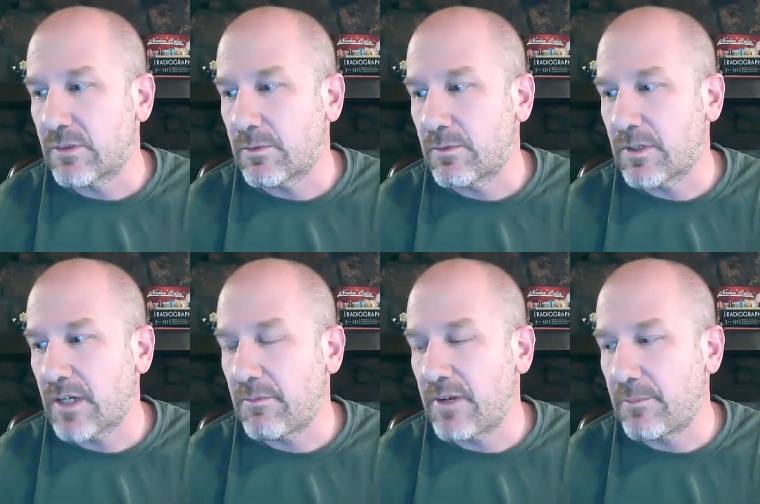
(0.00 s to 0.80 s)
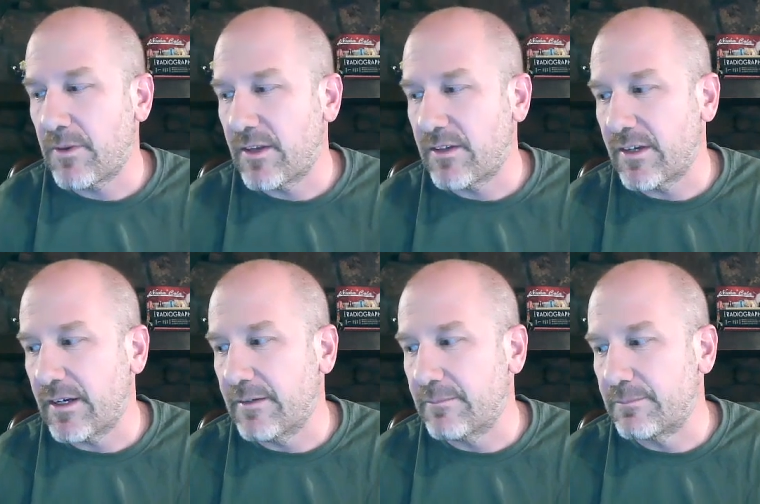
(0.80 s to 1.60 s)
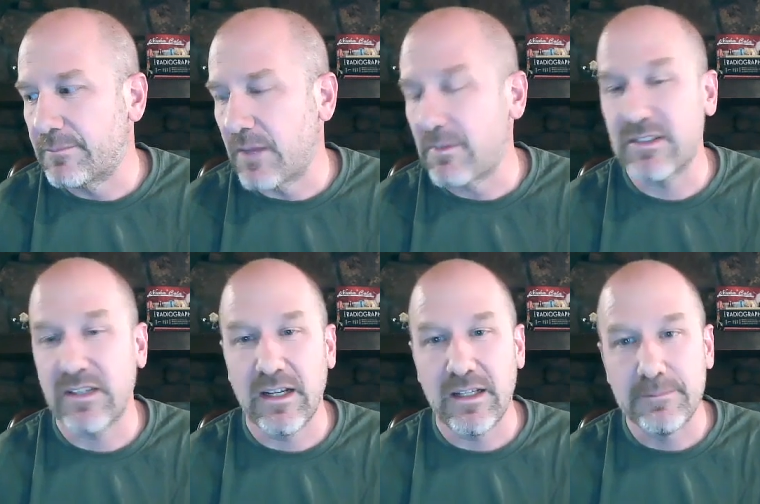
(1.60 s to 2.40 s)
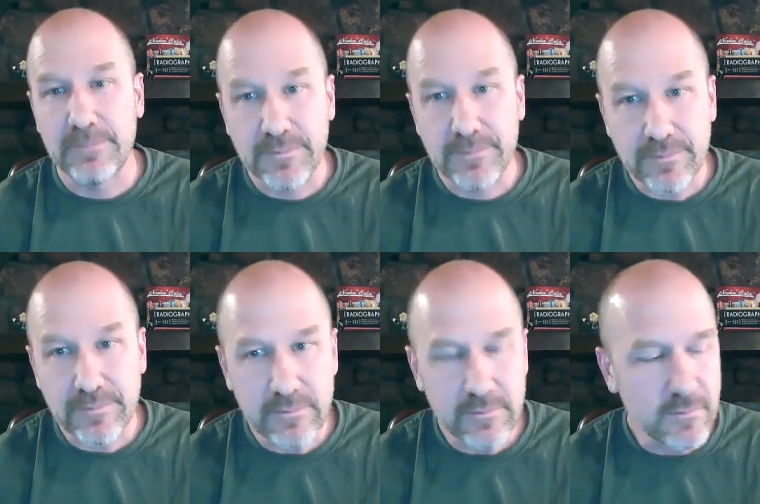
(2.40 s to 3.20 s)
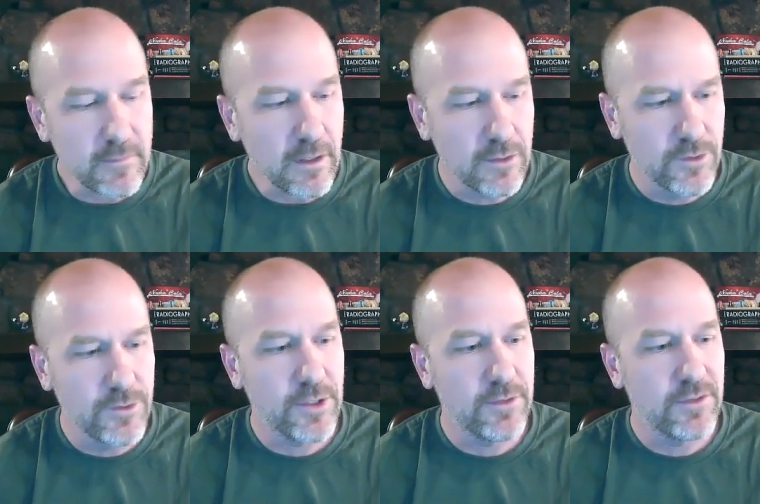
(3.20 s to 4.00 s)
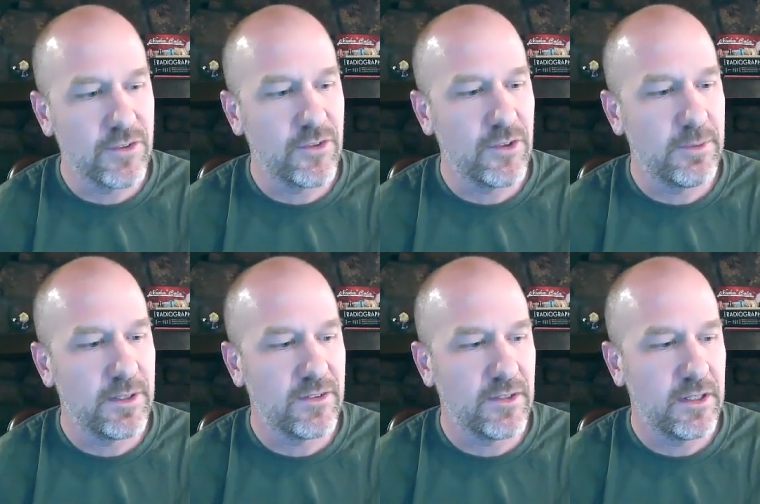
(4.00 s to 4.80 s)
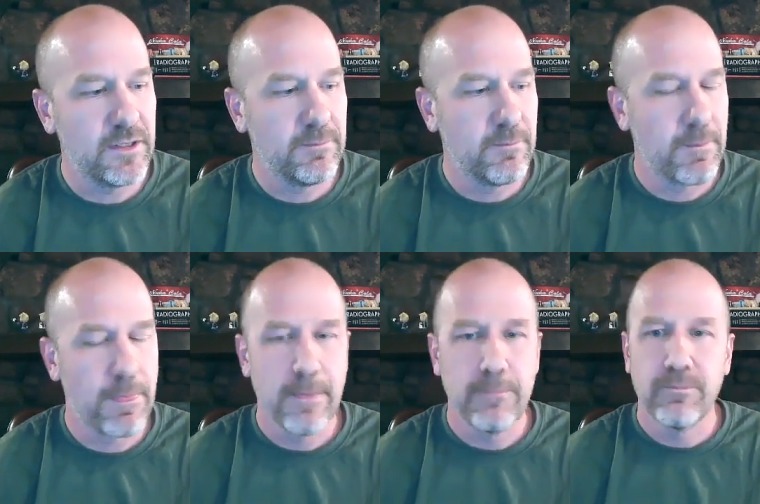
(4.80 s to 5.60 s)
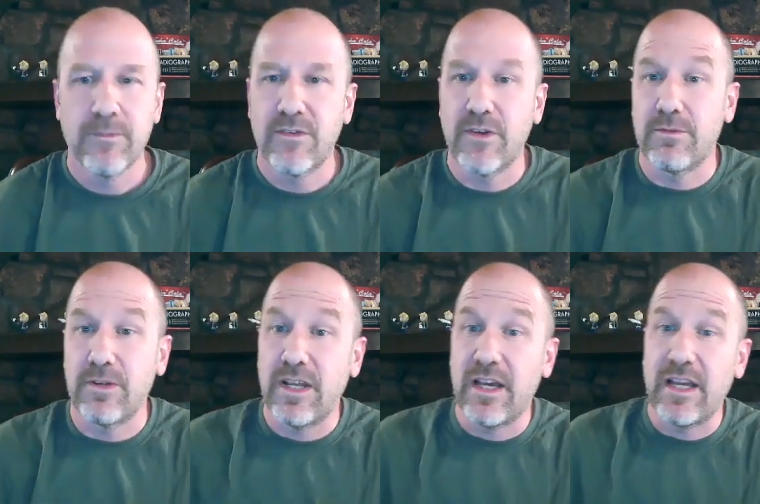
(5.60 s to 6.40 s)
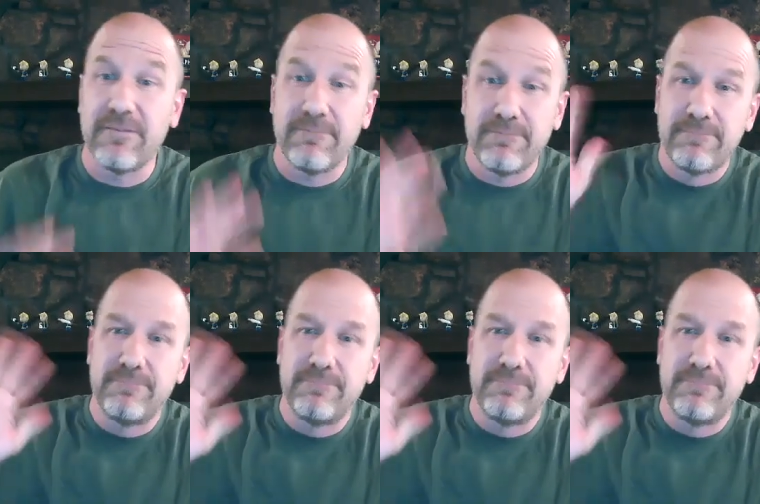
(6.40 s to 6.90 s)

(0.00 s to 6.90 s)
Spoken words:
So we're coming up on that time. I'm excited. I'm a little nervous still, but excited. So good night.